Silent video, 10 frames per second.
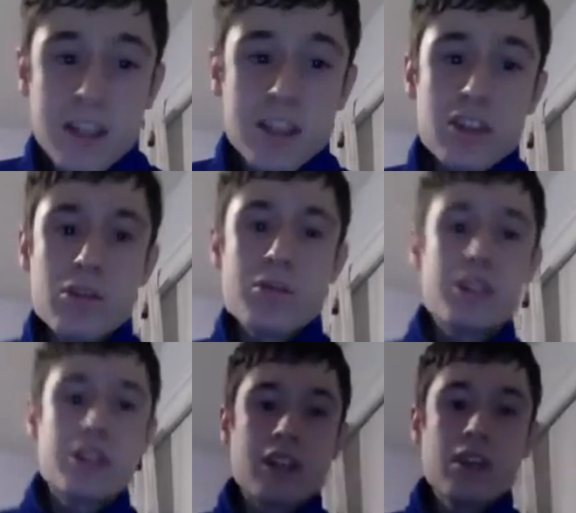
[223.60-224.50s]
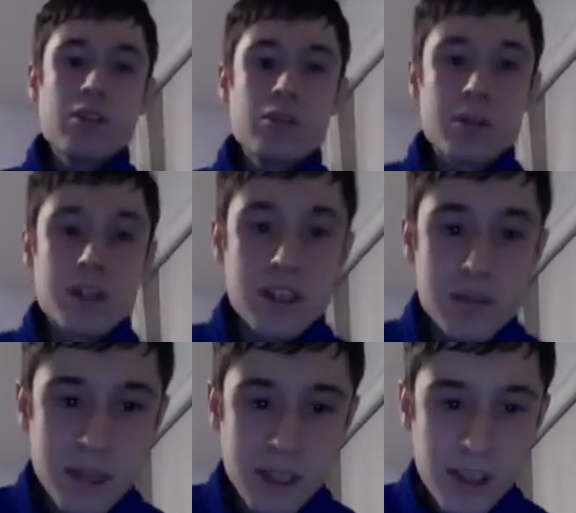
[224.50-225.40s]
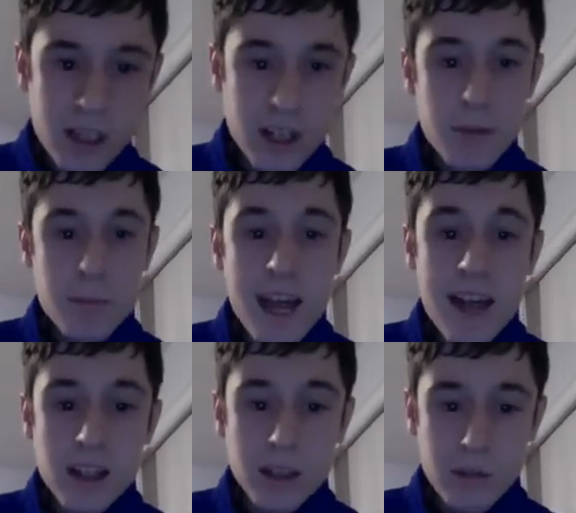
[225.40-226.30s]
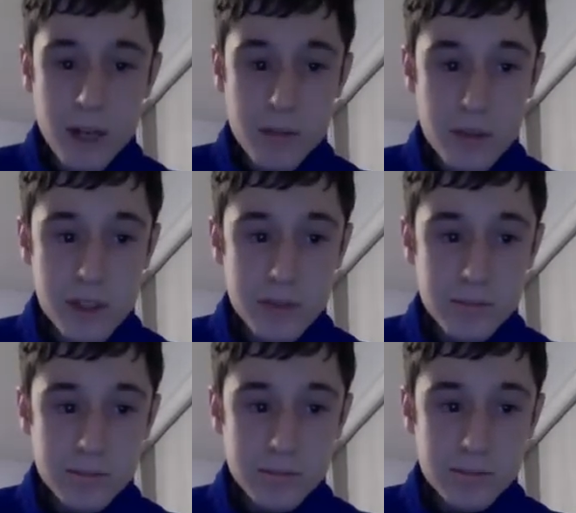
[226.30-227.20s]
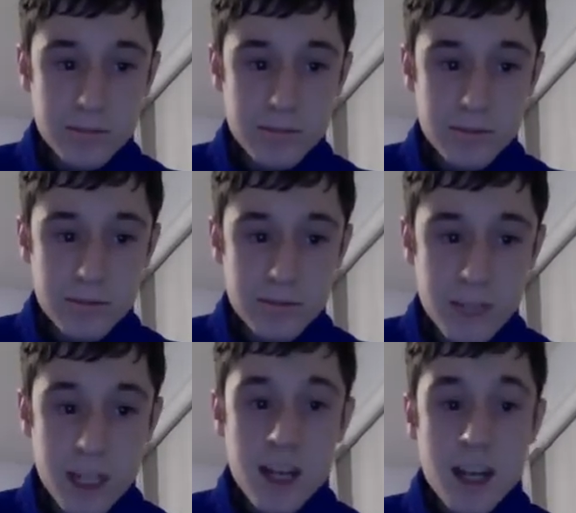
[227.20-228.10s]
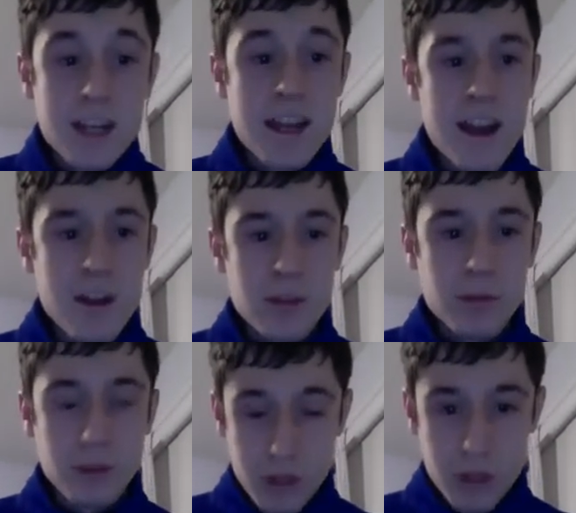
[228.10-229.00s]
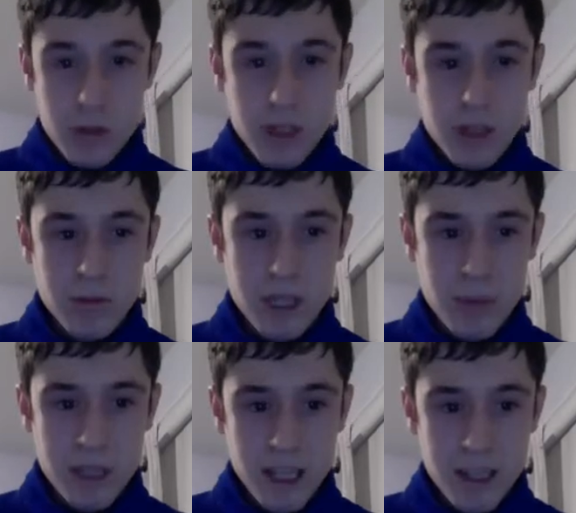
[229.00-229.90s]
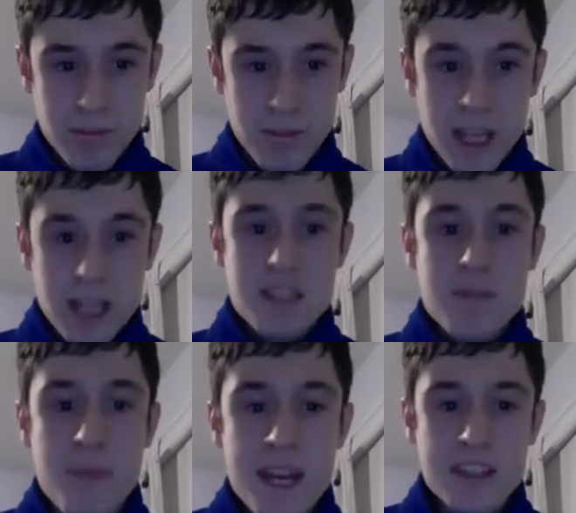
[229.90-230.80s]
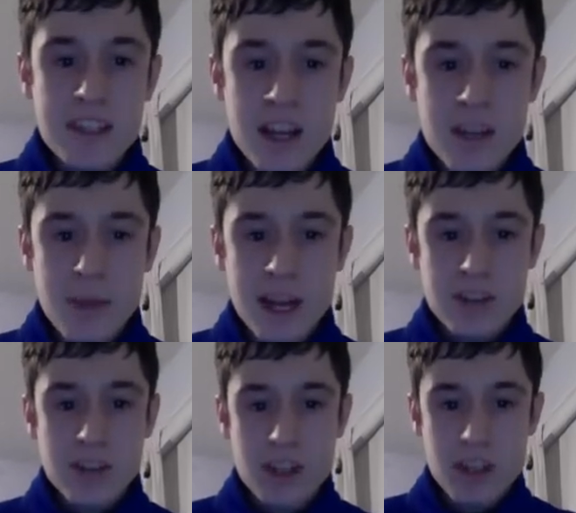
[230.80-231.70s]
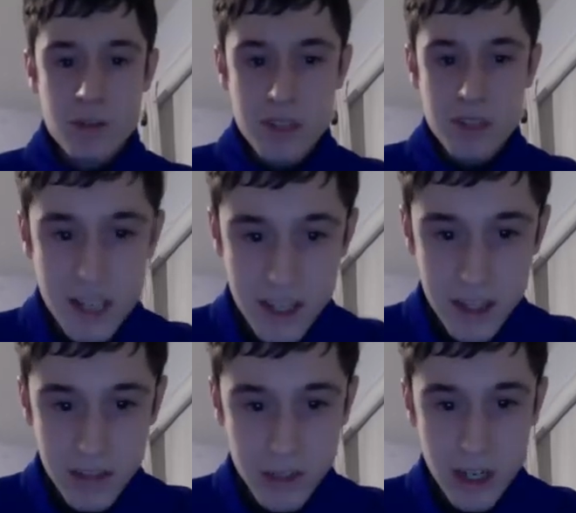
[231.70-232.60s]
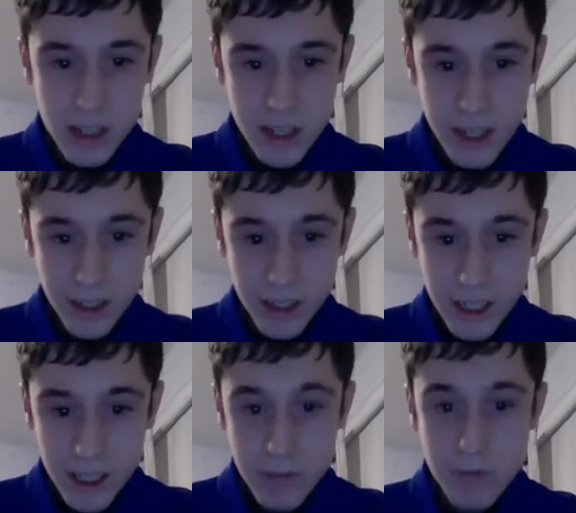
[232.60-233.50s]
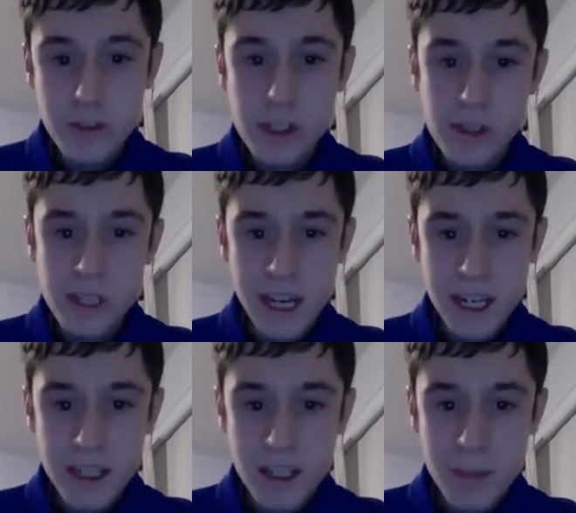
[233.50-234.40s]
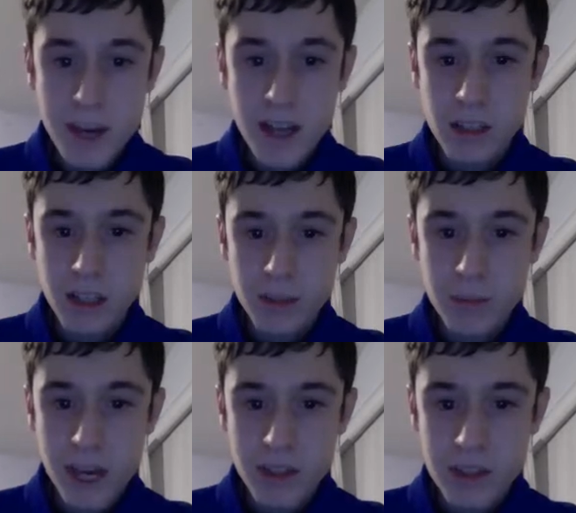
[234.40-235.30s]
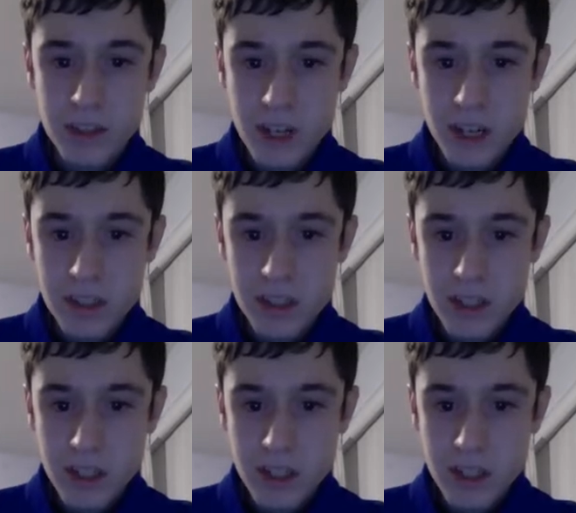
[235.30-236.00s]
Still wishing to kill Renesmee, a battle erupts. Now the review can really begin. It's amazing how the battle starts with the death of Carlisle. Infuriated, the battle starts.